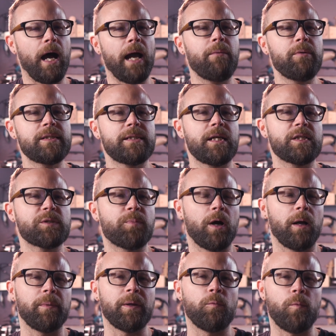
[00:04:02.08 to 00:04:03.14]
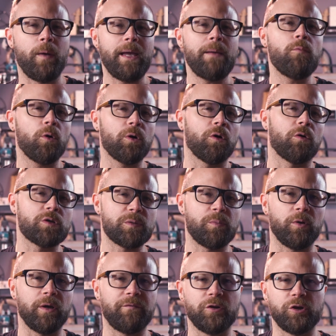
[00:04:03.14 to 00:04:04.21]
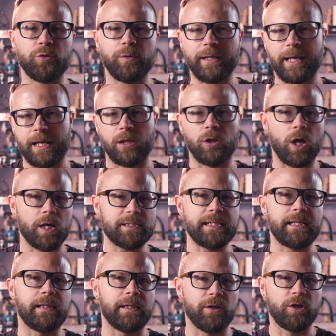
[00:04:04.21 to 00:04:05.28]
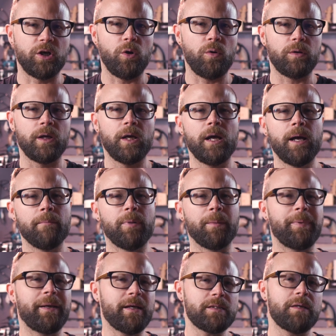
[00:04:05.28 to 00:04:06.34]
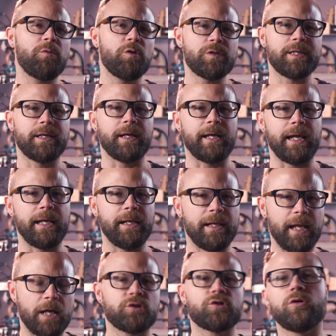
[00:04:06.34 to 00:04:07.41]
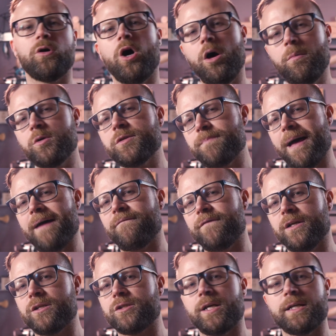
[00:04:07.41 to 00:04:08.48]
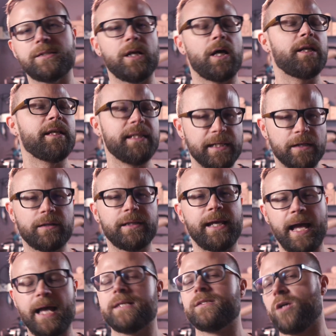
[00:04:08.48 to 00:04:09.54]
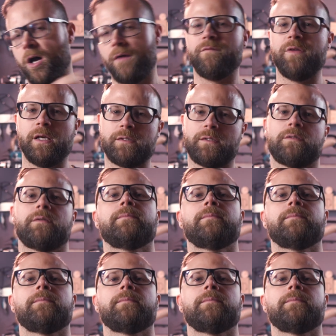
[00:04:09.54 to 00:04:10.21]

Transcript: I would say it's probably way more noticeable if you're doing a glossy clear coat, but because I'm using a natural, almost matte finish, it's not nearly as obvious.